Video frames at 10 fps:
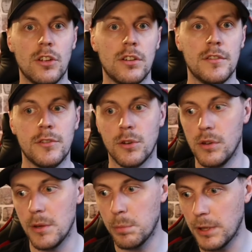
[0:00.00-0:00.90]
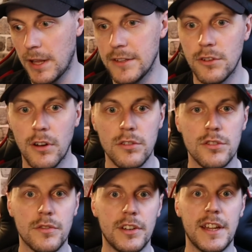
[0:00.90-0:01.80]
If you're going to plan your lunch
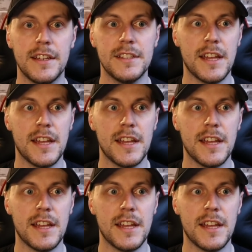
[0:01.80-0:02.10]
for the next day,